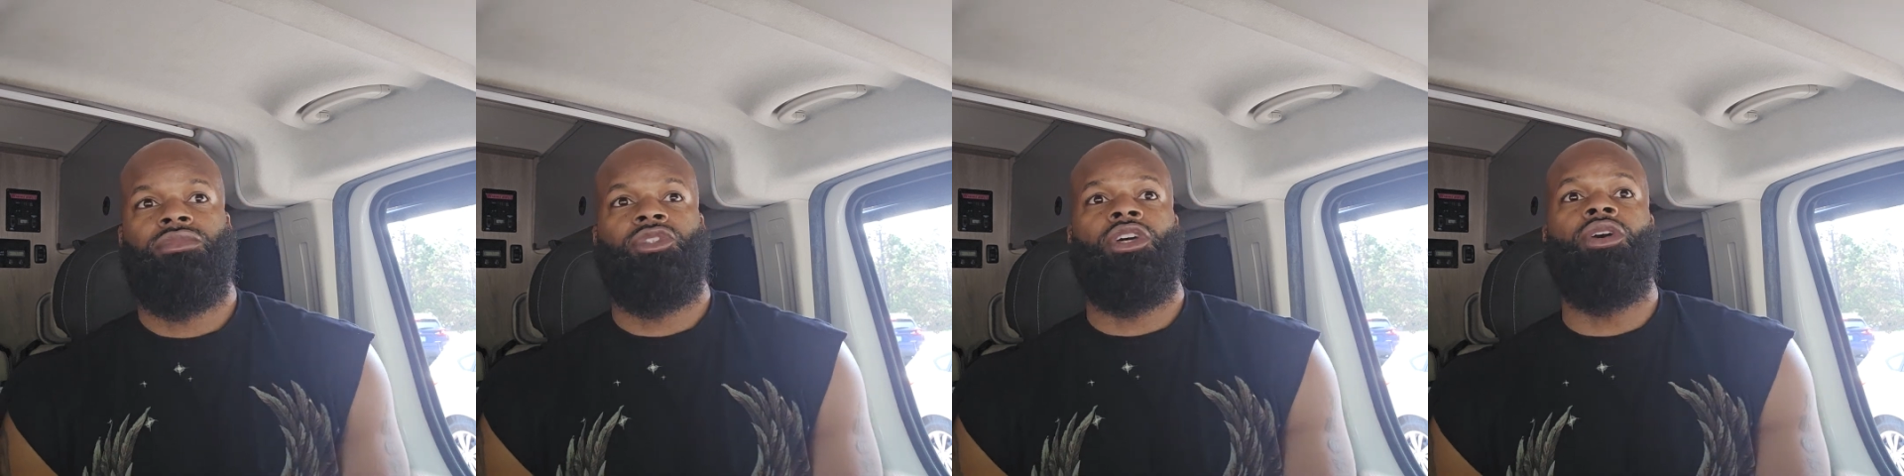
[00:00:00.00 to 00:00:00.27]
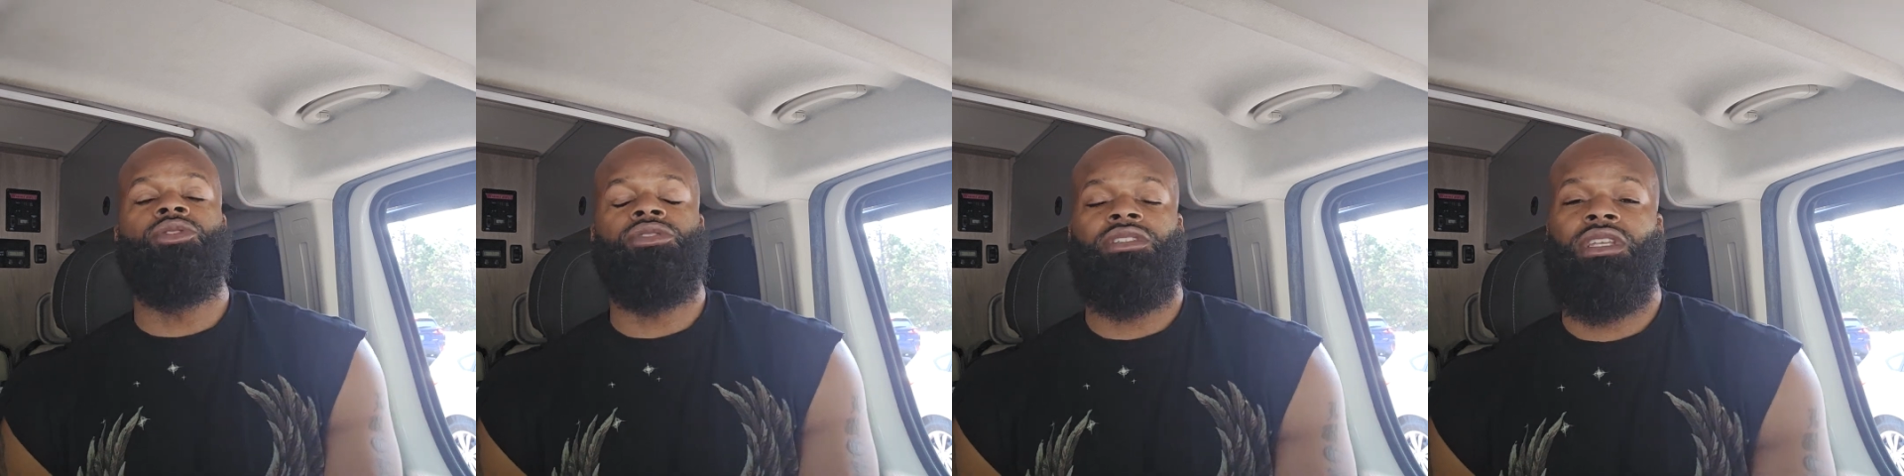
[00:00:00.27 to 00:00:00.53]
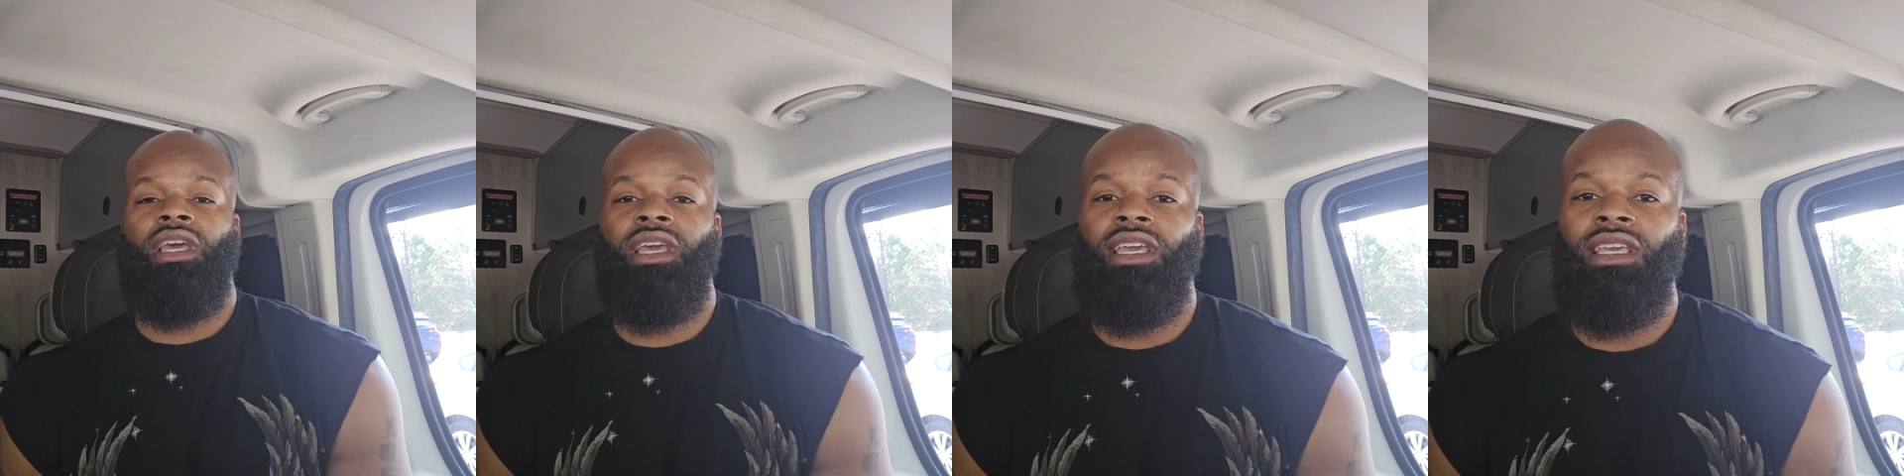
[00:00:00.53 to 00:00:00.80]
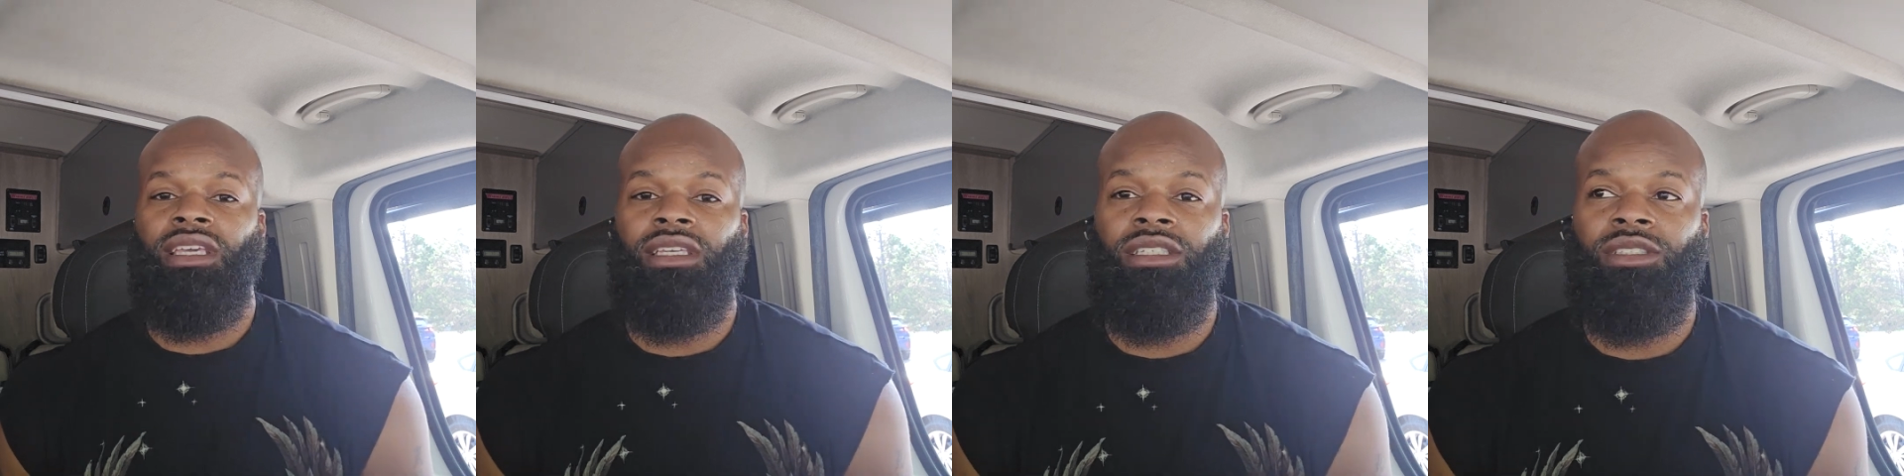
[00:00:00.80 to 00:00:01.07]
Those
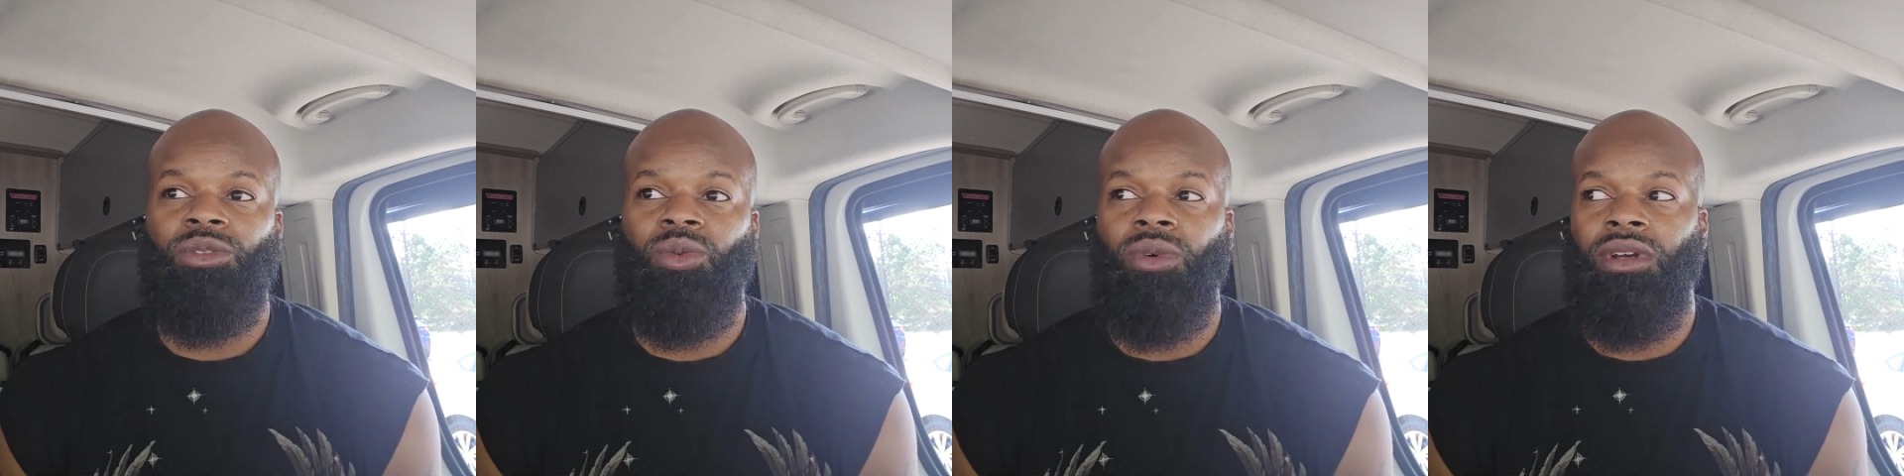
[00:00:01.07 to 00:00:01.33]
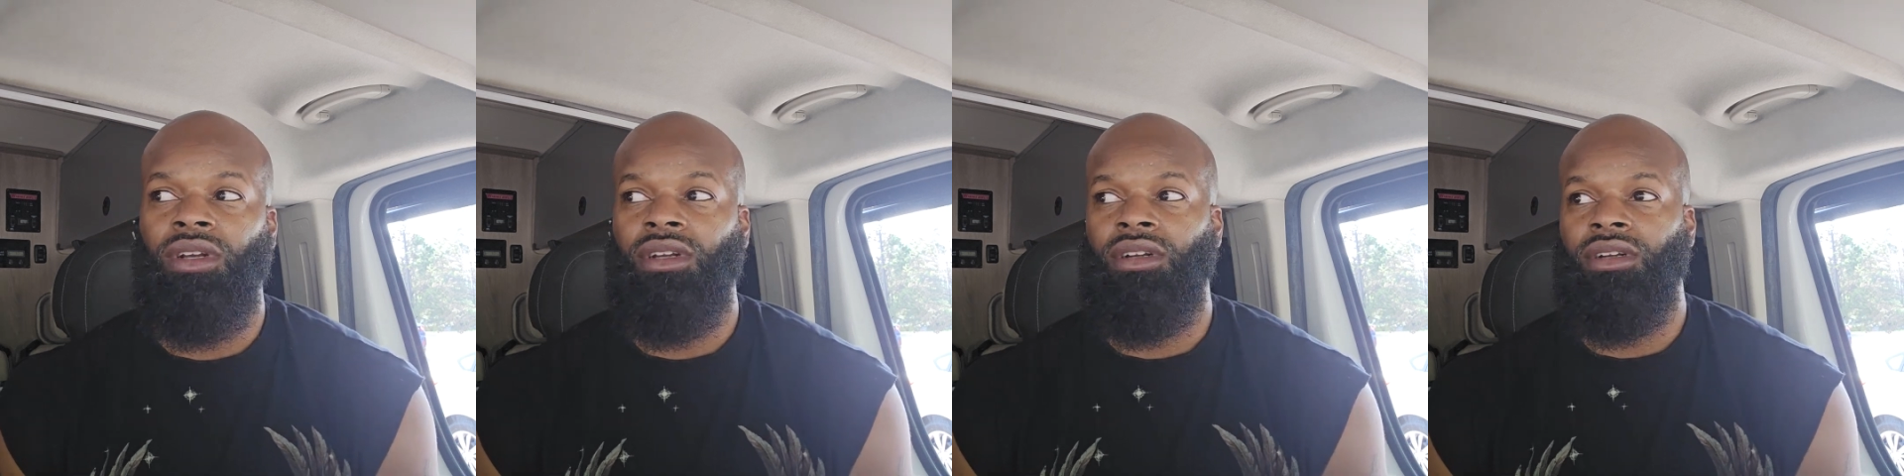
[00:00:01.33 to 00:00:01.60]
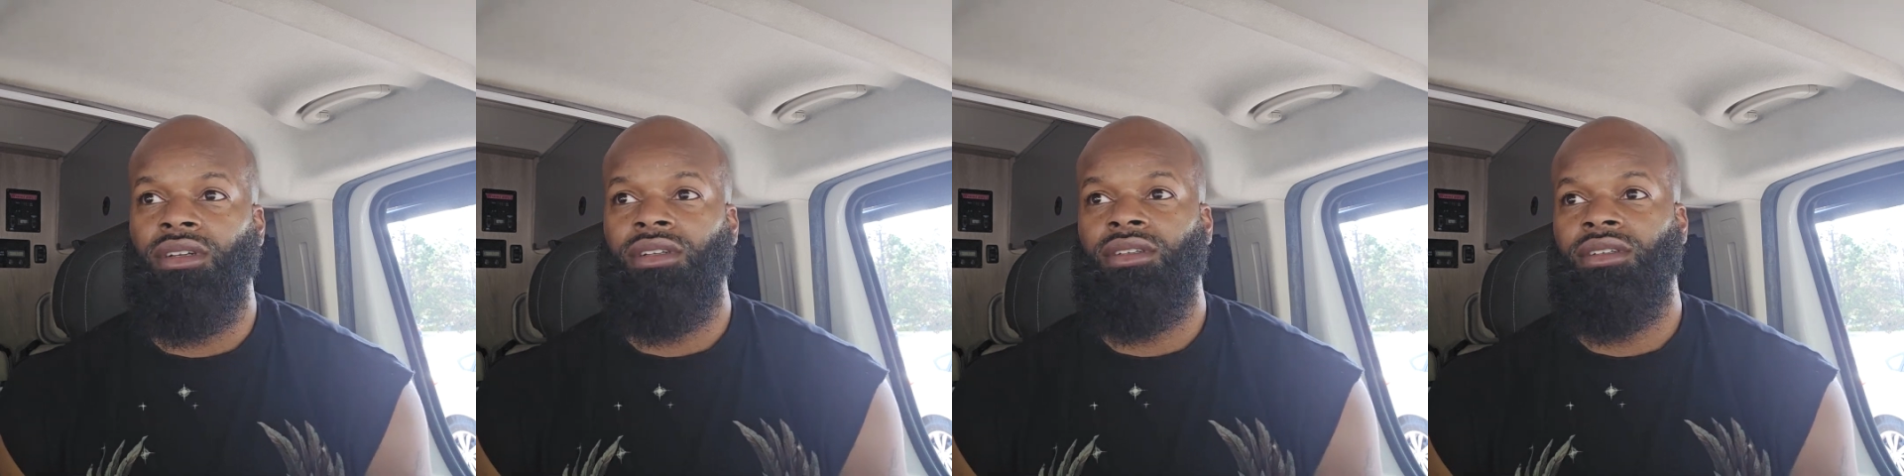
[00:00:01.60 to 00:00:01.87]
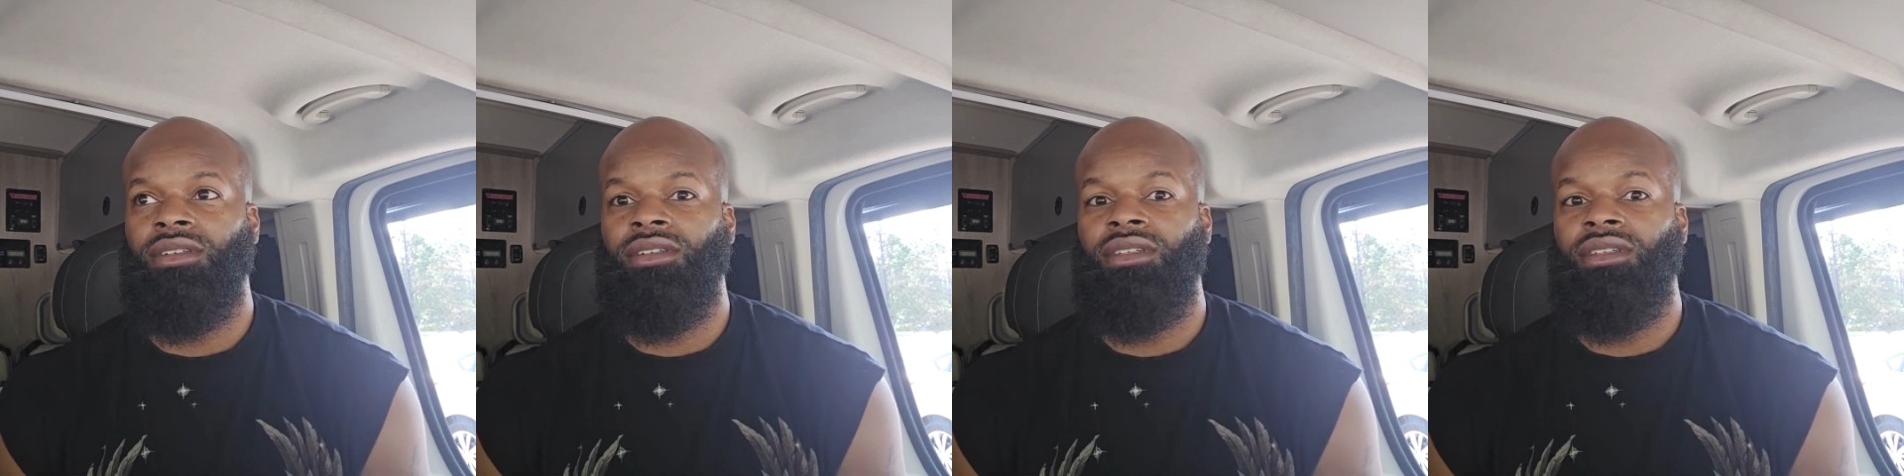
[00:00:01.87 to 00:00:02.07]
days were